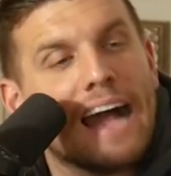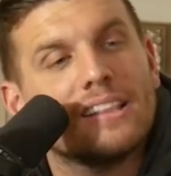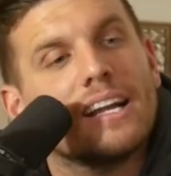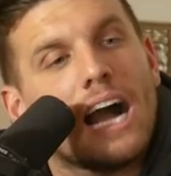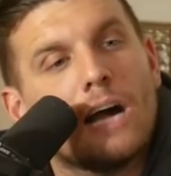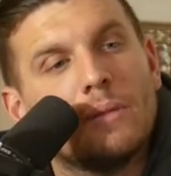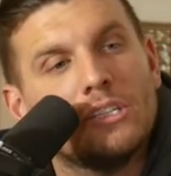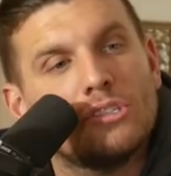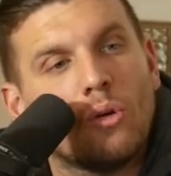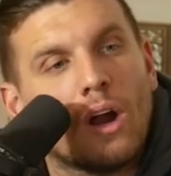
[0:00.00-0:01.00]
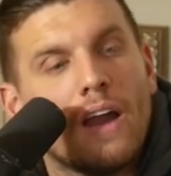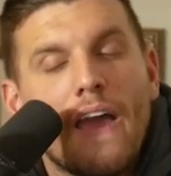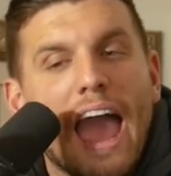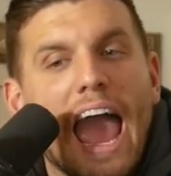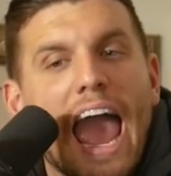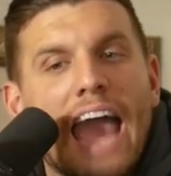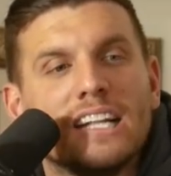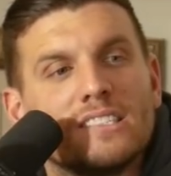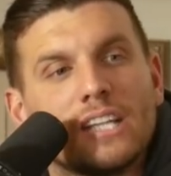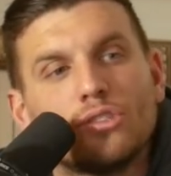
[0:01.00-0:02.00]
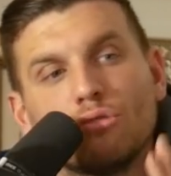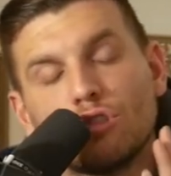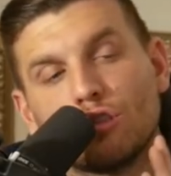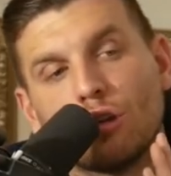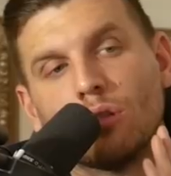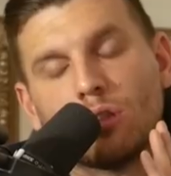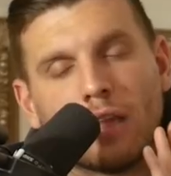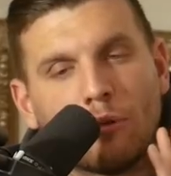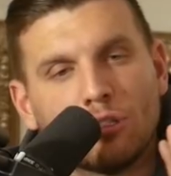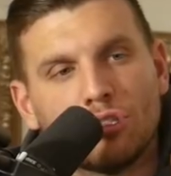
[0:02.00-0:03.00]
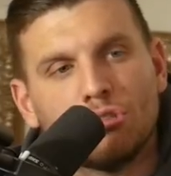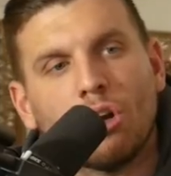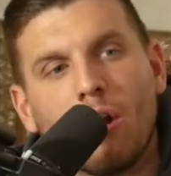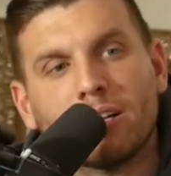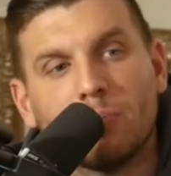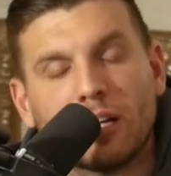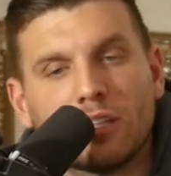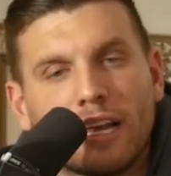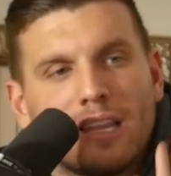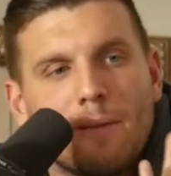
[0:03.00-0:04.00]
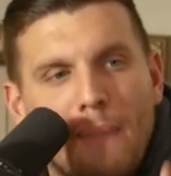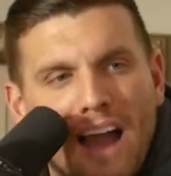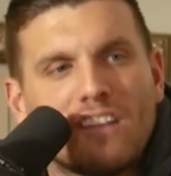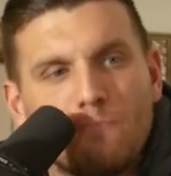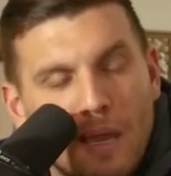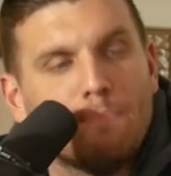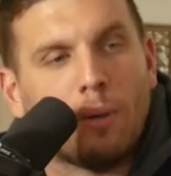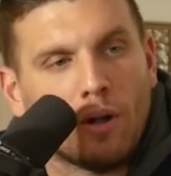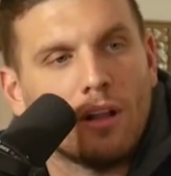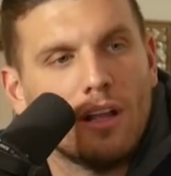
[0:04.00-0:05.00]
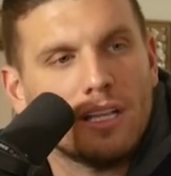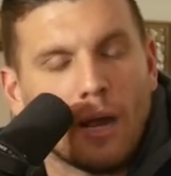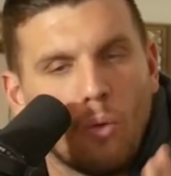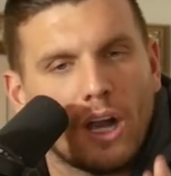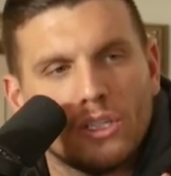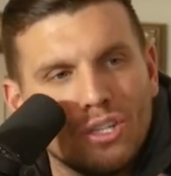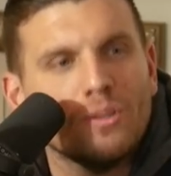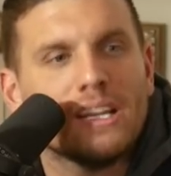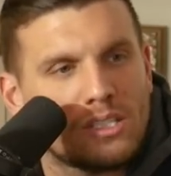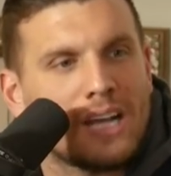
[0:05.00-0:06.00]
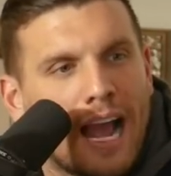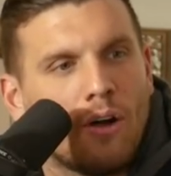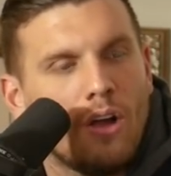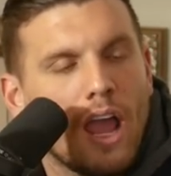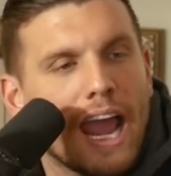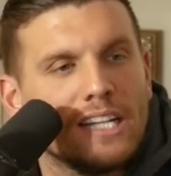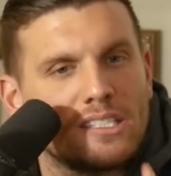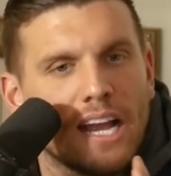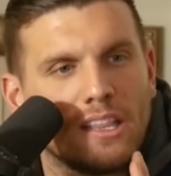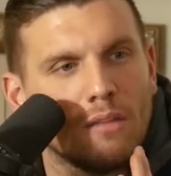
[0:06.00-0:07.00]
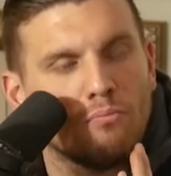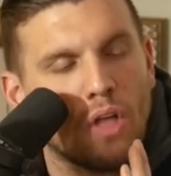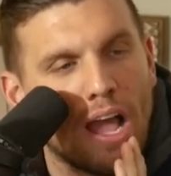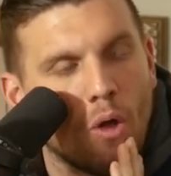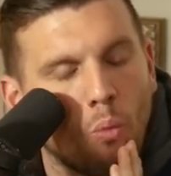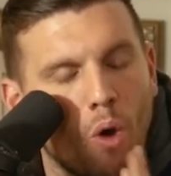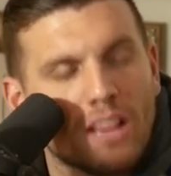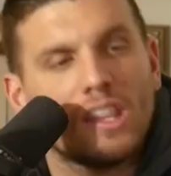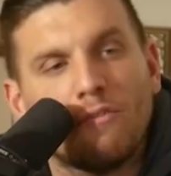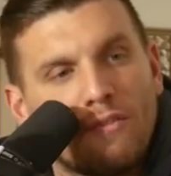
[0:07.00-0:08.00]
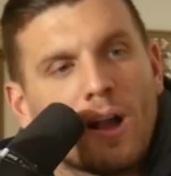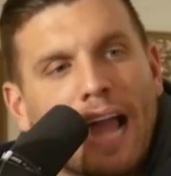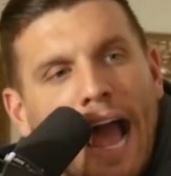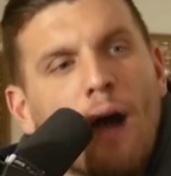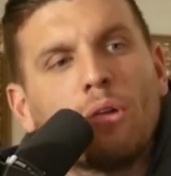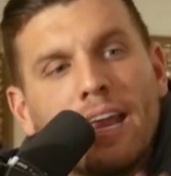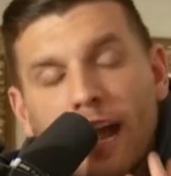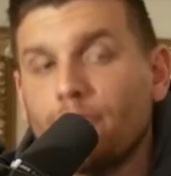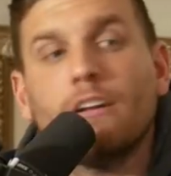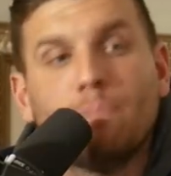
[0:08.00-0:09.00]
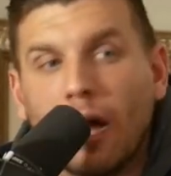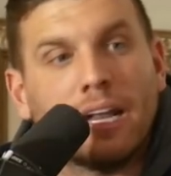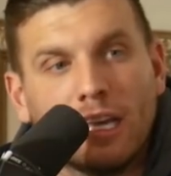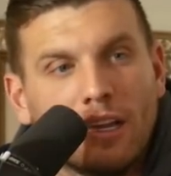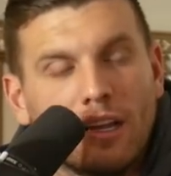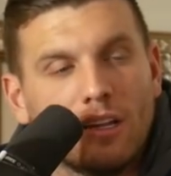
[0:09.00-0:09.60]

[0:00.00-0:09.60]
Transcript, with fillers: at the comedy store, and it's like so so that was jarring to me because like the amount of people that want to do this now, it's like the that, what the fuck? How can everybody?